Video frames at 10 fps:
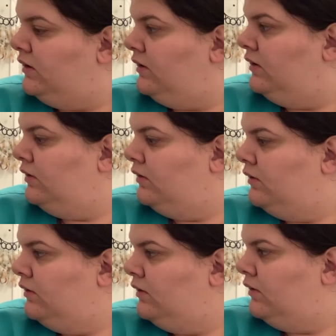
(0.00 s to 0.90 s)

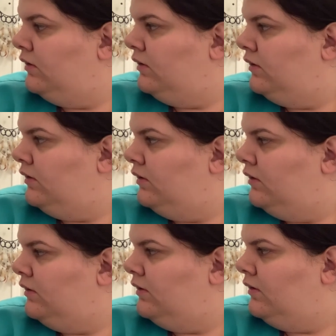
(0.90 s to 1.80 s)

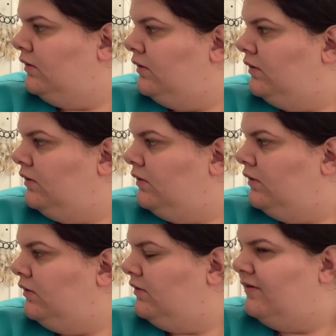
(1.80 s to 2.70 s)

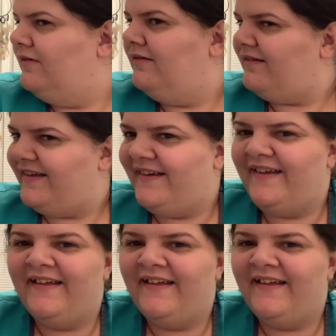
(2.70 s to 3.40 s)
[no speech]